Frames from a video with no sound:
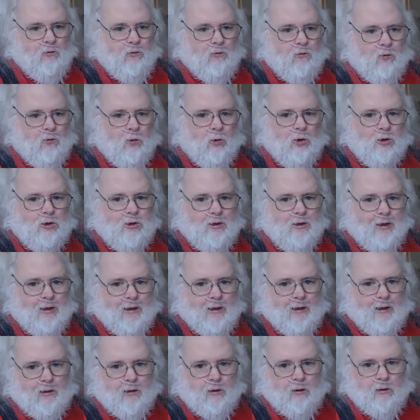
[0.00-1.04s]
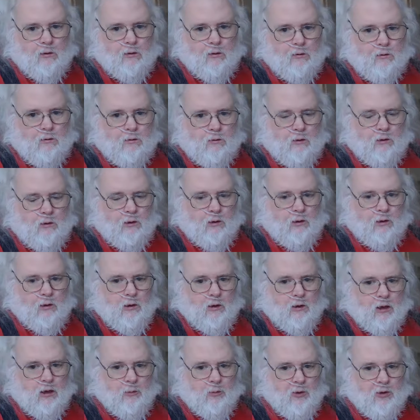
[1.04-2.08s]
410,
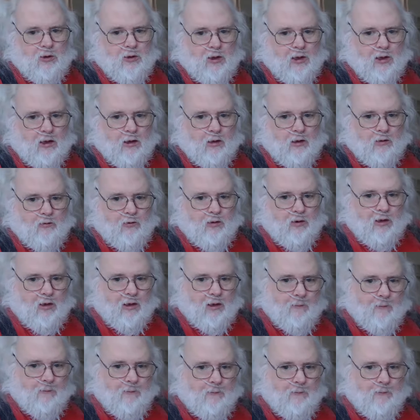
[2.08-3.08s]
up and down every day.